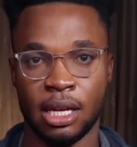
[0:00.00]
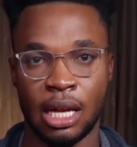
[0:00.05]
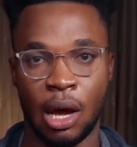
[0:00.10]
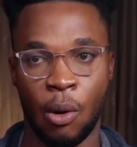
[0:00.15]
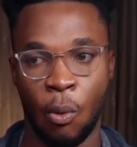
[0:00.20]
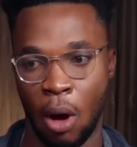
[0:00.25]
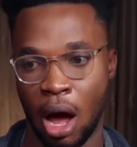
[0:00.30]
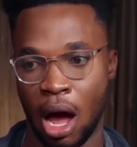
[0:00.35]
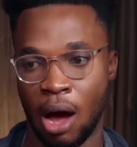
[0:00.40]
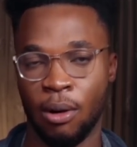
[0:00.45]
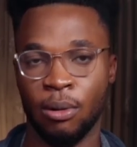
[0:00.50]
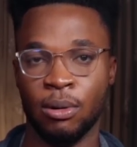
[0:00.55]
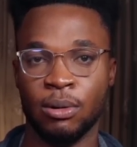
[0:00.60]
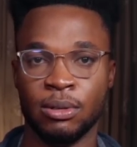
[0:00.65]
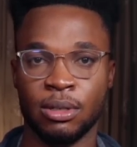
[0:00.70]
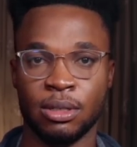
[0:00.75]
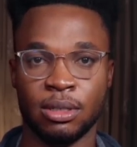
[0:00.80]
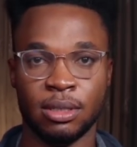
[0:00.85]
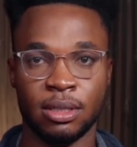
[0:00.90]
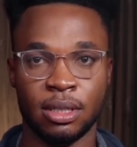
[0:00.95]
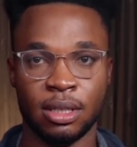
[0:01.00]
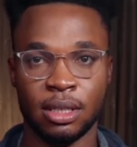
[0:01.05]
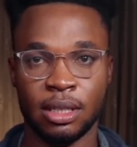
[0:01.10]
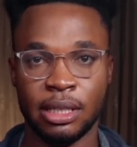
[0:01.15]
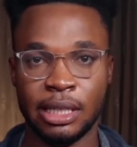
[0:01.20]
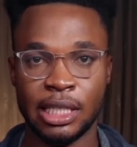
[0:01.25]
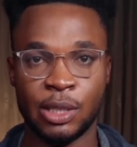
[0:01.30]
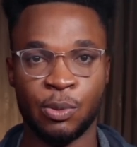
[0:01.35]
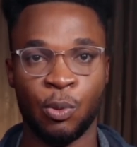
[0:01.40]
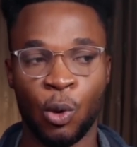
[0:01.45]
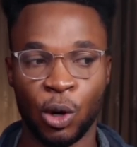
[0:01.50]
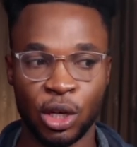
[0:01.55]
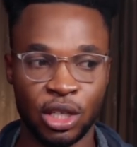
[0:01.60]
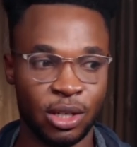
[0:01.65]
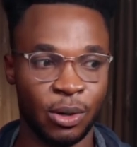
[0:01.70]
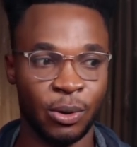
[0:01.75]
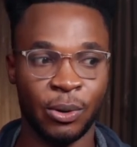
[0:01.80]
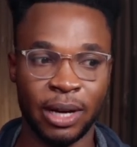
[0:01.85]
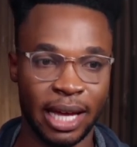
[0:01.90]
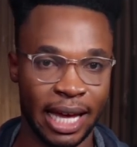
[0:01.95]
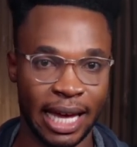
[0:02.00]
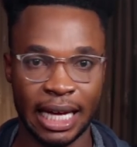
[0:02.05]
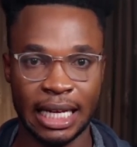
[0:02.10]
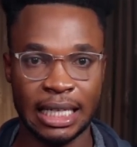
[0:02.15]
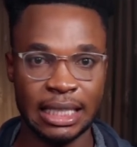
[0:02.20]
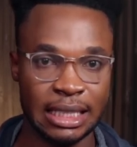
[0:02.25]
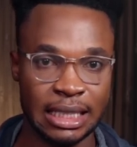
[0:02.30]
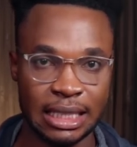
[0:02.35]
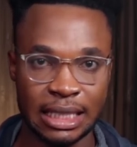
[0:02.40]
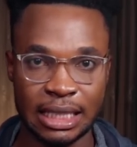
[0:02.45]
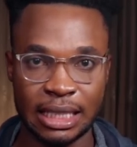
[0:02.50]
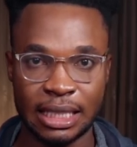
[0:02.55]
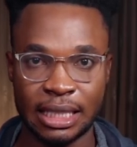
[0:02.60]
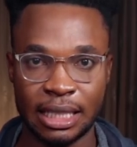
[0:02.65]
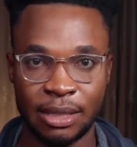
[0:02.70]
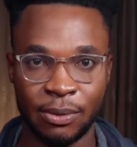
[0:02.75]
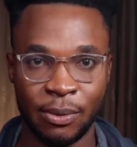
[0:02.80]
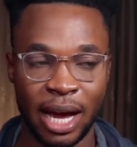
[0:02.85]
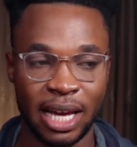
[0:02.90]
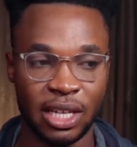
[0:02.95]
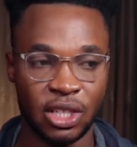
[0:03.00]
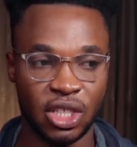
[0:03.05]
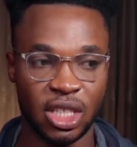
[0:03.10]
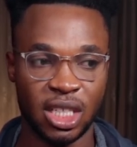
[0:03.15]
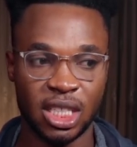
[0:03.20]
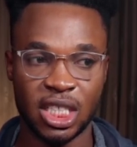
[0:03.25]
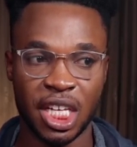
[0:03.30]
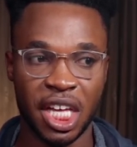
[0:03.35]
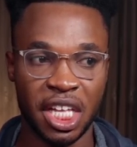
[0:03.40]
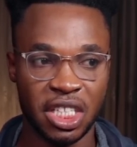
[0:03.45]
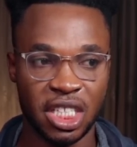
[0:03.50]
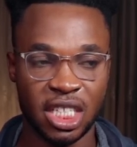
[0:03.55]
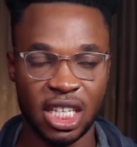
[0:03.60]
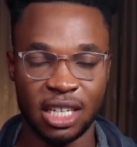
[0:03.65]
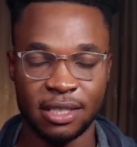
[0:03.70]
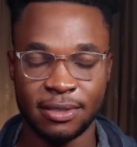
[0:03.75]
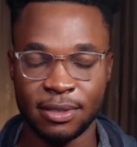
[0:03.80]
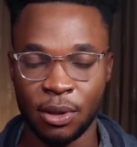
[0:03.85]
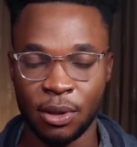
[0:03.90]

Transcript: now wow, this world not going to end. Why is she changing her